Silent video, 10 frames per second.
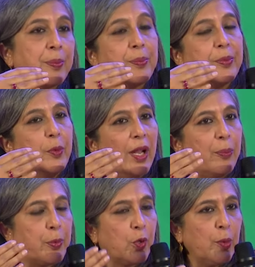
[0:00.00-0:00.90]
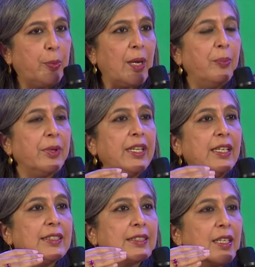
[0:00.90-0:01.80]
well, good
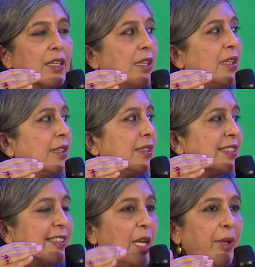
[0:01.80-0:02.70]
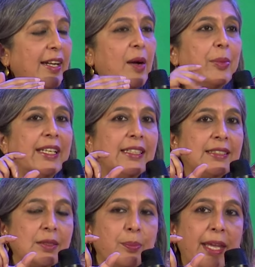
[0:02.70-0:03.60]
companies, uh, stable companies
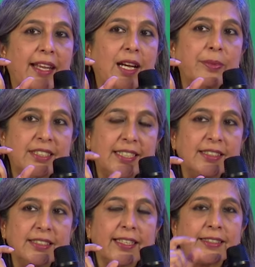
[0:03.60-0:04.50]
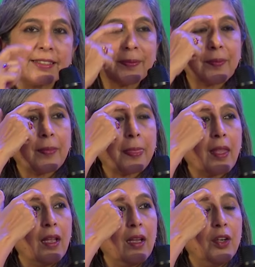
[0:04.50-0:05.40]
make up the Sensex.
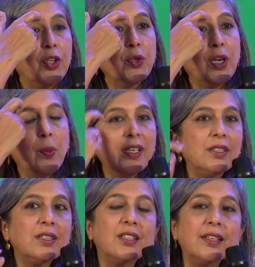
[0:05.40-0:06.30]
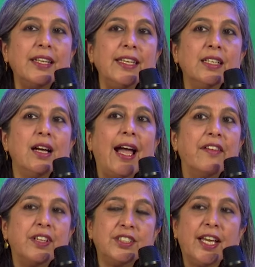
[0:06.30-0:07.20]
Do you know what the 30-year
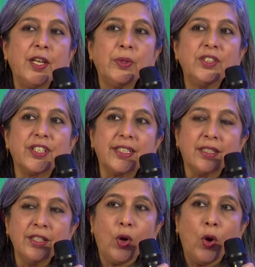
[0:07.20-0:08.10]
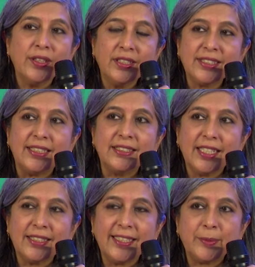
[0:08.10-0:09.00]
average annual return on the Sensex
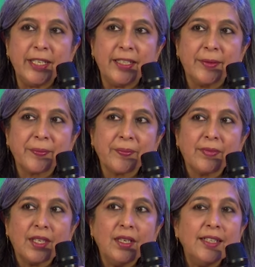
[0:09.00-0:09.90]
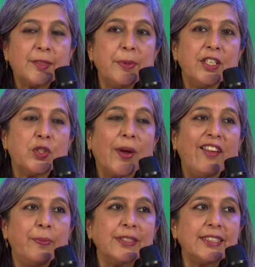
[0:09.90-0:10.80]
has been? It's been
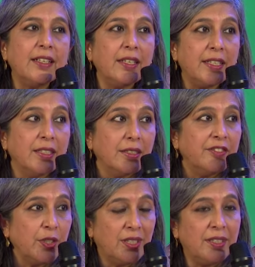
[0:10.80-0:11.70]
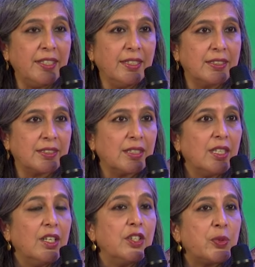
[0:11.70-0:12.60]
12% a year for 30 years.
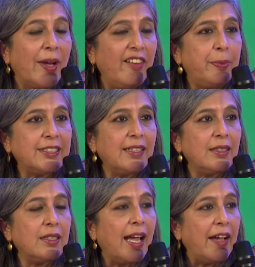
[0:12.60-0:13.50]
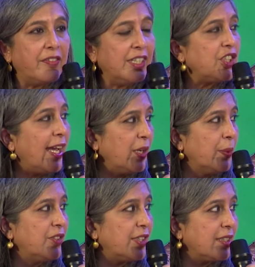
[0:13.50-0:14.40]
12% average annual
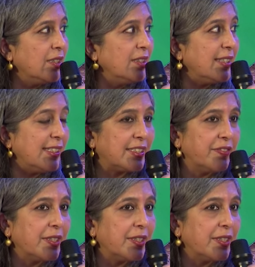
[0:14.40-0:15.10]
return it has given.